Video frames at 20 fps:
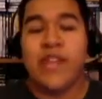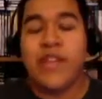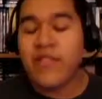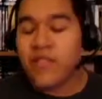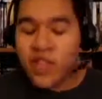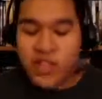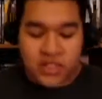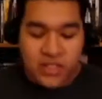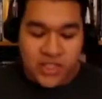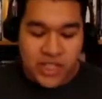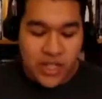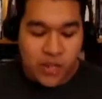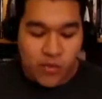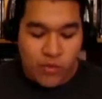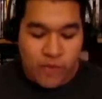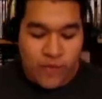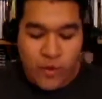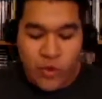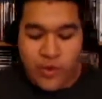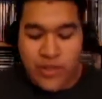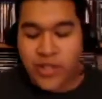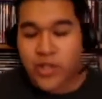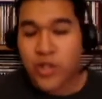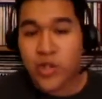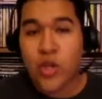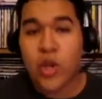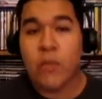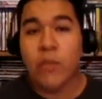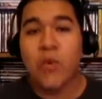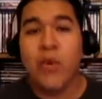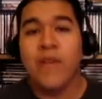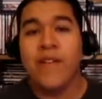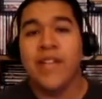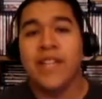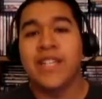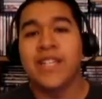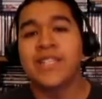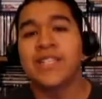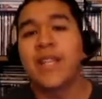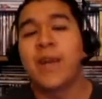Nerd Thoughts is here reviewing a
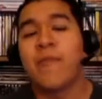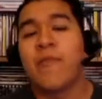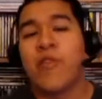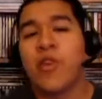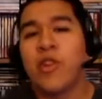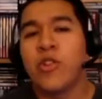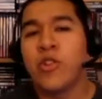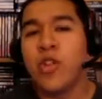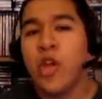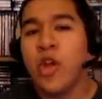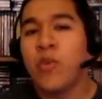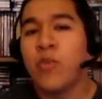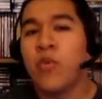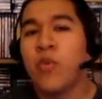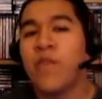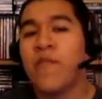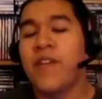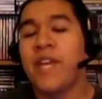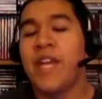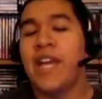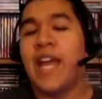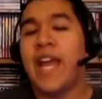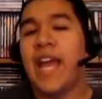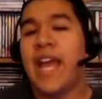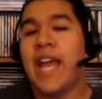movie, this time for another movie.